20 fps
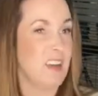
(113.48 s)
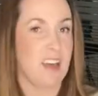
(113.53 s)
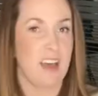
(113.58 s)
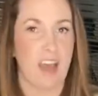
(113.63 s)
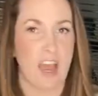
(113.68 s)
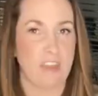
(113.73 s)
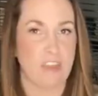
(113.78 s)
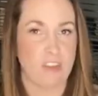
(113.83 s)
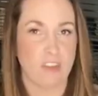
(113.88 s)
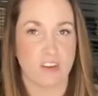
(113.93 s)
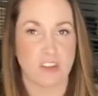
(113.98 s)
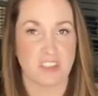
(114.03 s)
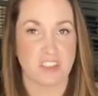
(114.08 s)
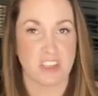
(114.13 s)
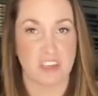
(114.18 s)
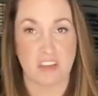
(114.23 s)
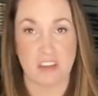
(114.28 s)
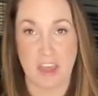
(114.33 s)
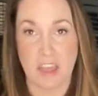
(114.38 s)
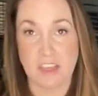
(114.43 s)
I think they're just
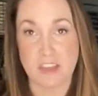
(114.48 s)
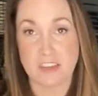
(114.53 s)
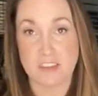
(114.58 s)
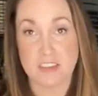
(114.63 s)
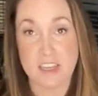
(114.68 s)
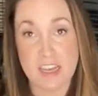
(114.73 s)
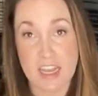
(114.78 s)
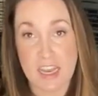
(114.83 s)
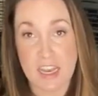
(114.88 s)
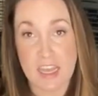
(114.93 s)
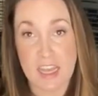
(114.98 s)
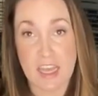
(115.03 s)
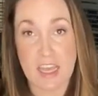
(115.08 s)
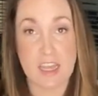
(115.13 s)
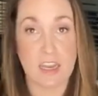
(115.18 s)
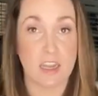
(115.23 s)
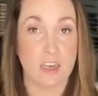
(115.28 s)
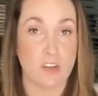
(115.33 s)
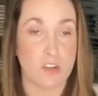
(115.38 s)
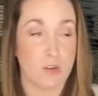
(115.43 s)
gonna like sit in
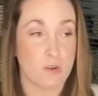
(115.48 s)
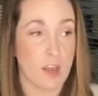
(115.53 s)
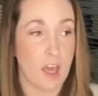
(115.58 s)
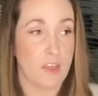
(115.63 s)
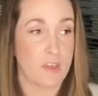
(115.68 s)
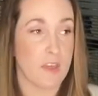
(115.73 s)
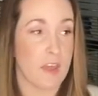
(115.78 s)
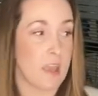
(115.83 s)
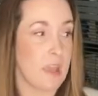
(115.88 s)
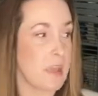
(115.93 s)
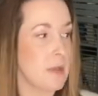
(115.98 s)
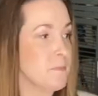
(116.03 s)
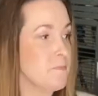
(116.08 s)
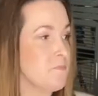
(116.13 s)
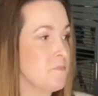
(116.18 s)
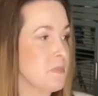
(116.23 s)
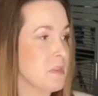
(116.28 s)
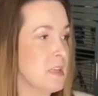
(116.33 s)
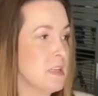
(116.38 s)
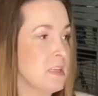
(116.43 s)
it and do nothing.
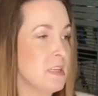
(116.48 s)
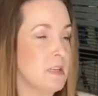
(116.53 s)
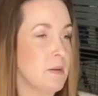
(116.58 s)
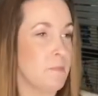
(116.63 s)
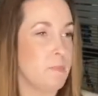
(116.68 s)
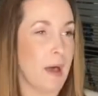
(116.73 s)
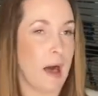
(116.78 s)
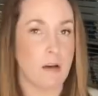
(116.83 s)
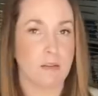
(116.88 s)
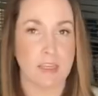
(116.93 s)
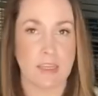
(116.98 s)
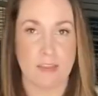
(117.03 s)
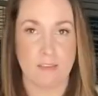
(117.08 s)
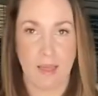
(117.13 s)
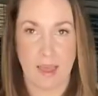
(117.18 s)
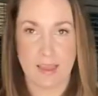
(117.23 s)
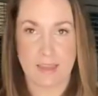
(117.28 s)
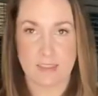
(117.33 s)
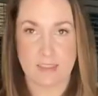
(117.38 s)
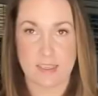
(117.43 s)
Belky
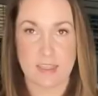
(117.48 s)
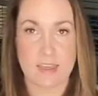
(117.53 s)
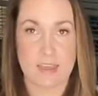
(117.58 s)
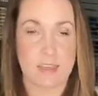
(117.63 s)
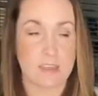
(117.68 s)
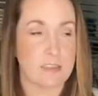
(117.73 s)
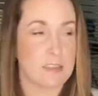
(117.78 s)
likes it,